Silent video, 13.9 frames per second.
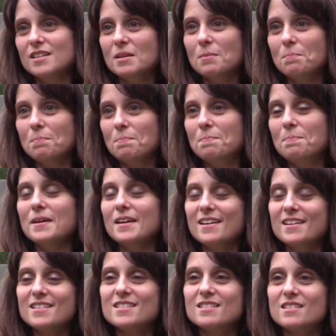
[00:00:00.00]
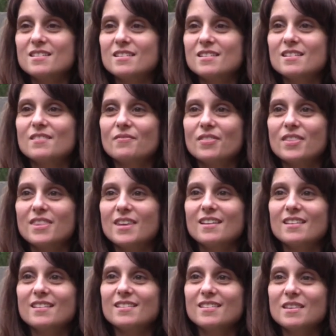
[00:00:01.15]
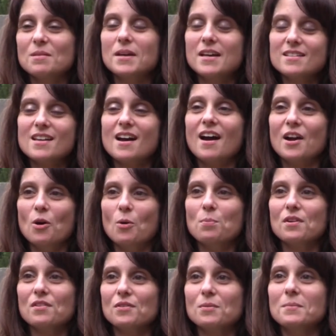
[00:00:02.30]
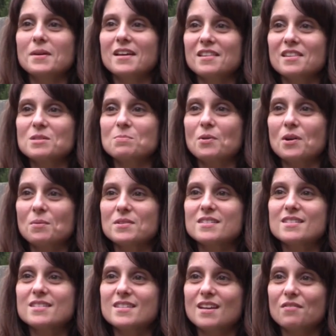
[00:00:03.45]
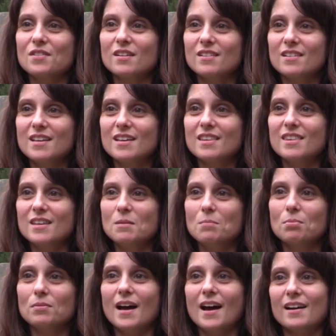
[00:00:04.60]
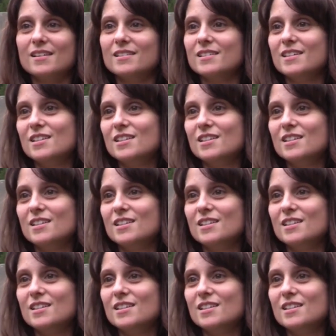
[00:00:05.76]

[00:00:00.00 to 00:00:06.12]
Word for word: The biggest thing, the biggest eye opener for me at this point was definitely the black